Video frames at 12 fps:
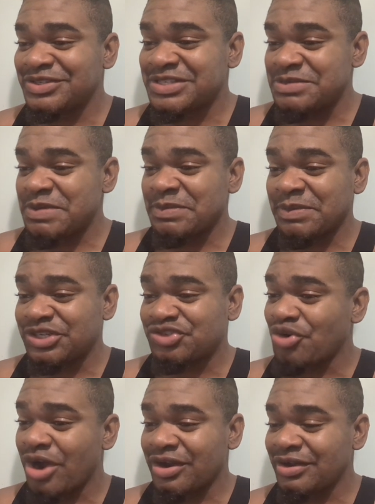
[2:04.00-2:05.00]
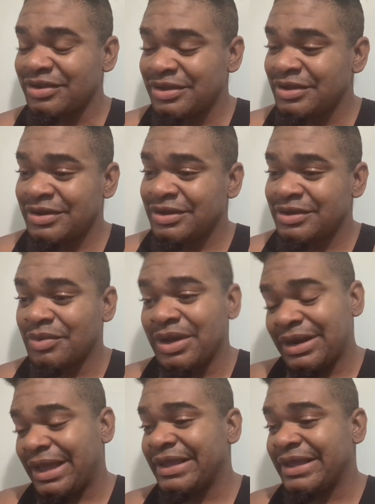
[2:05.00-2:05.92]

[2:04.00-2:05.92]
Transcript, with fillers: You see people, a truck. Well,